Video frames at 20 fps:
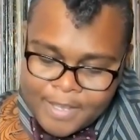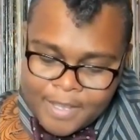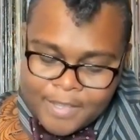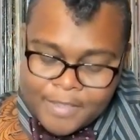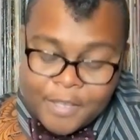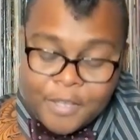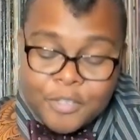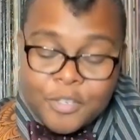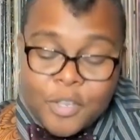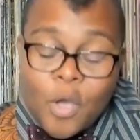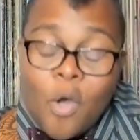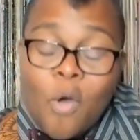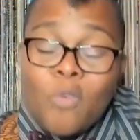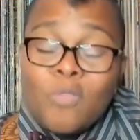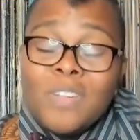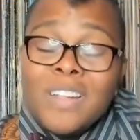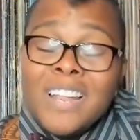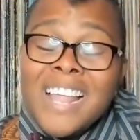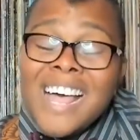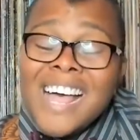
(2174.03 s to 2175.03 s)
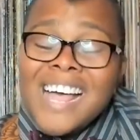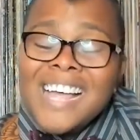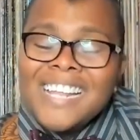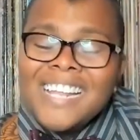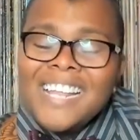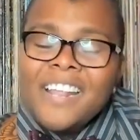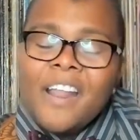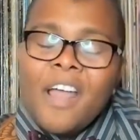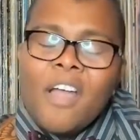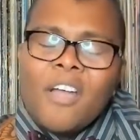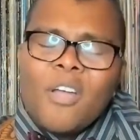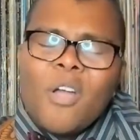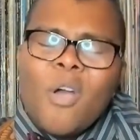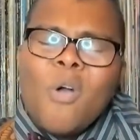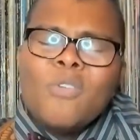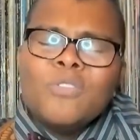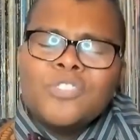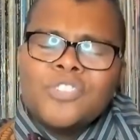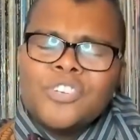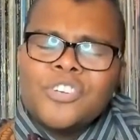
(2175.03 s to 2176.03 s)
There's a whole lot in our
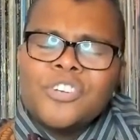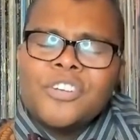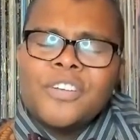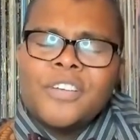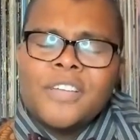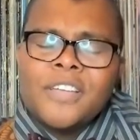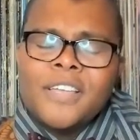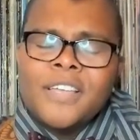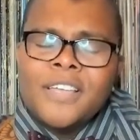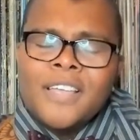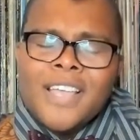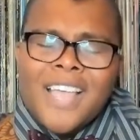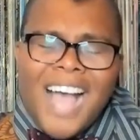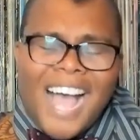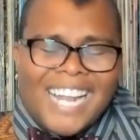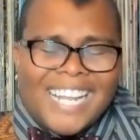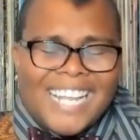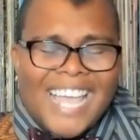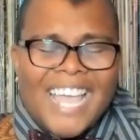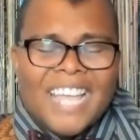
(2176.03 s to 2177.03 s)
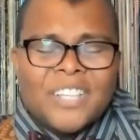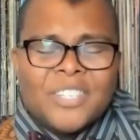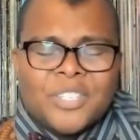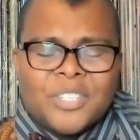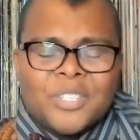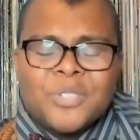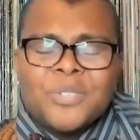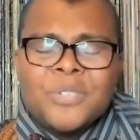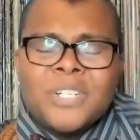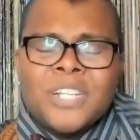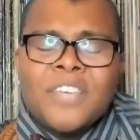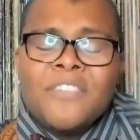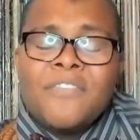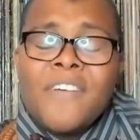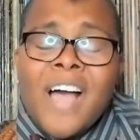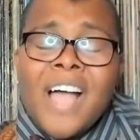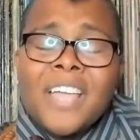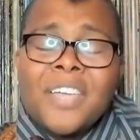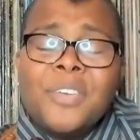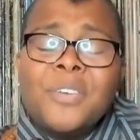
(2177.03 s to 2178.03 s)
culture I'd cancel if
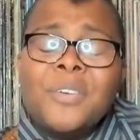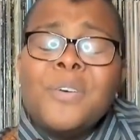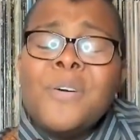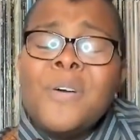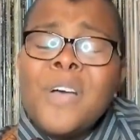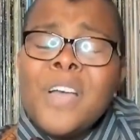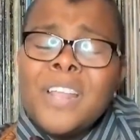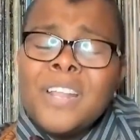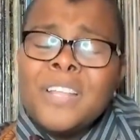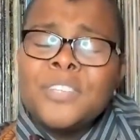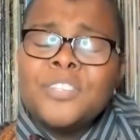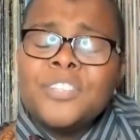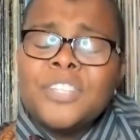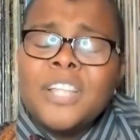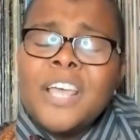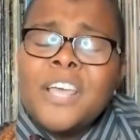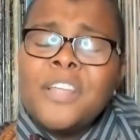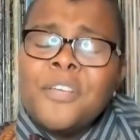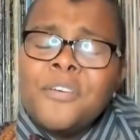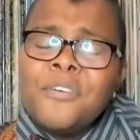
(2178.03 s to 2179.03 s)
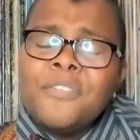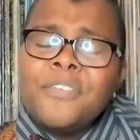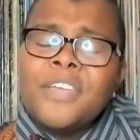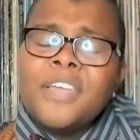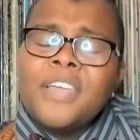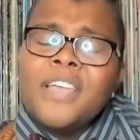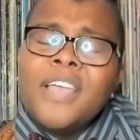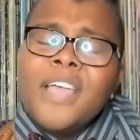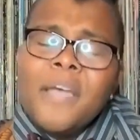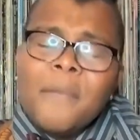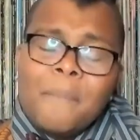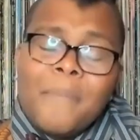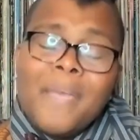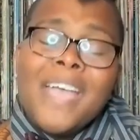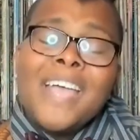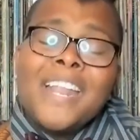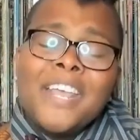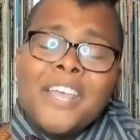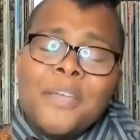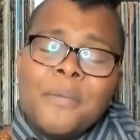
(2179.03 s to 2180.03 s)
I could. Instead of
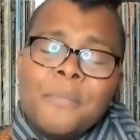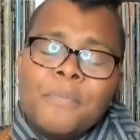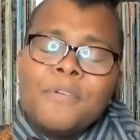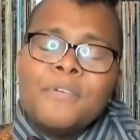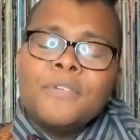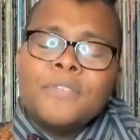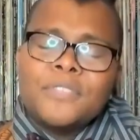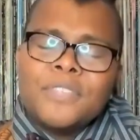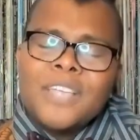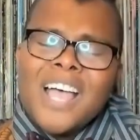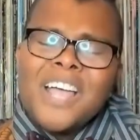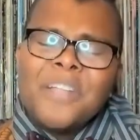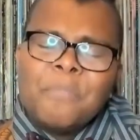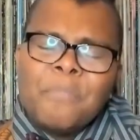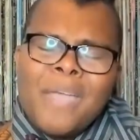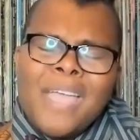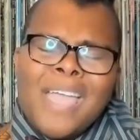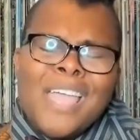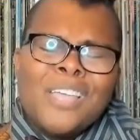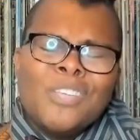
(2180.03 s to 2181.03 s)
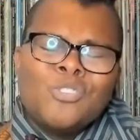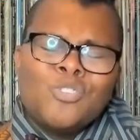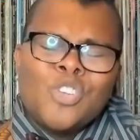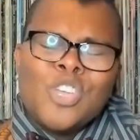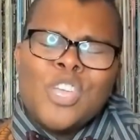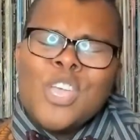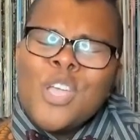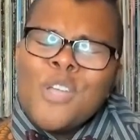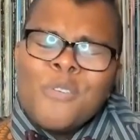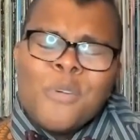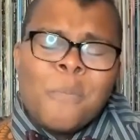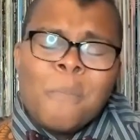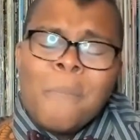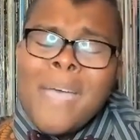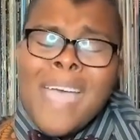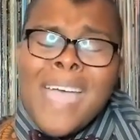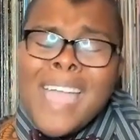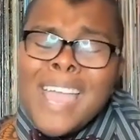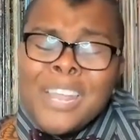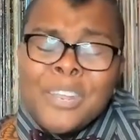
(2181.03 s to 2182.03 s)
banning books, I'd ban
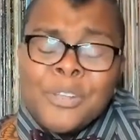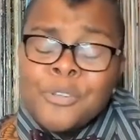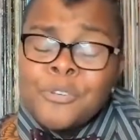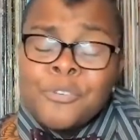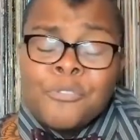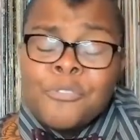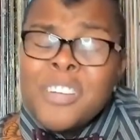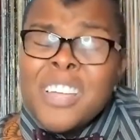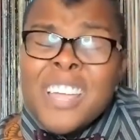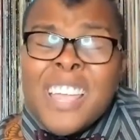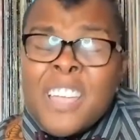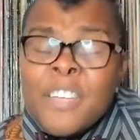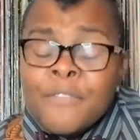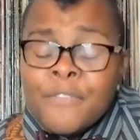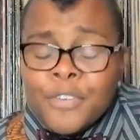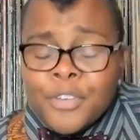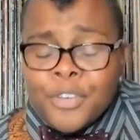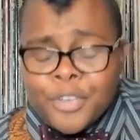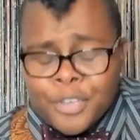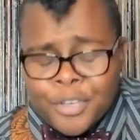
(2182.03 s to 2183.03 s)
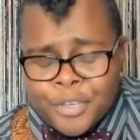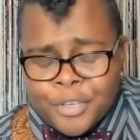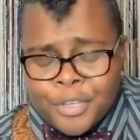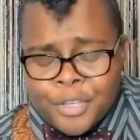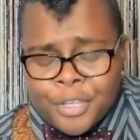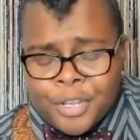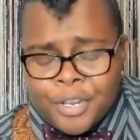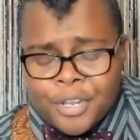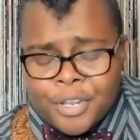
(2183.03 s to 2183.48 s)
gerrymandering for good.